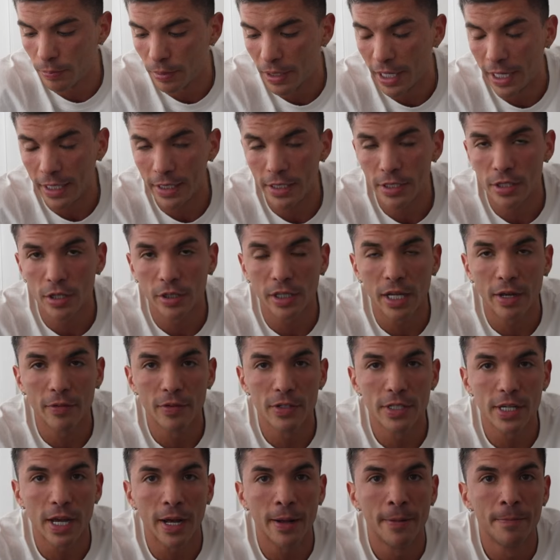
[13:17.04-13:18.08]
plate. So that
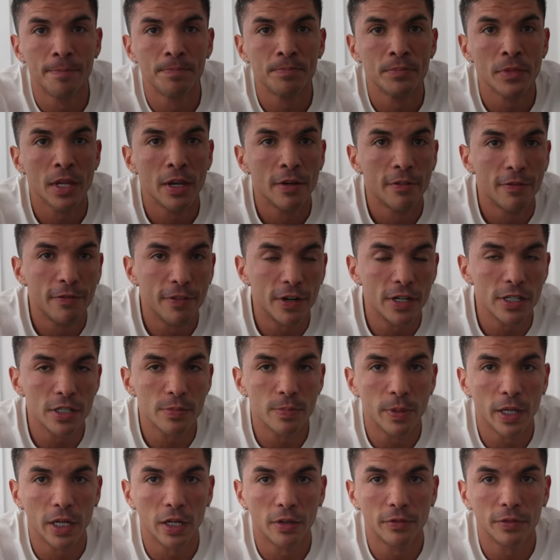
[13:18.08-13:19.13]
was a first
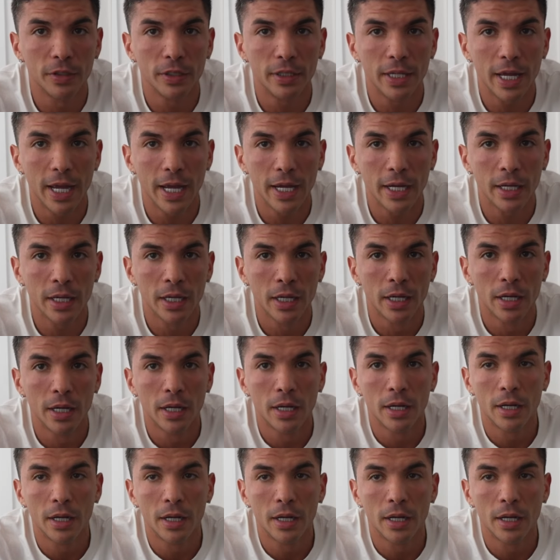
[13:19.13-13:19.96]
meal of the day.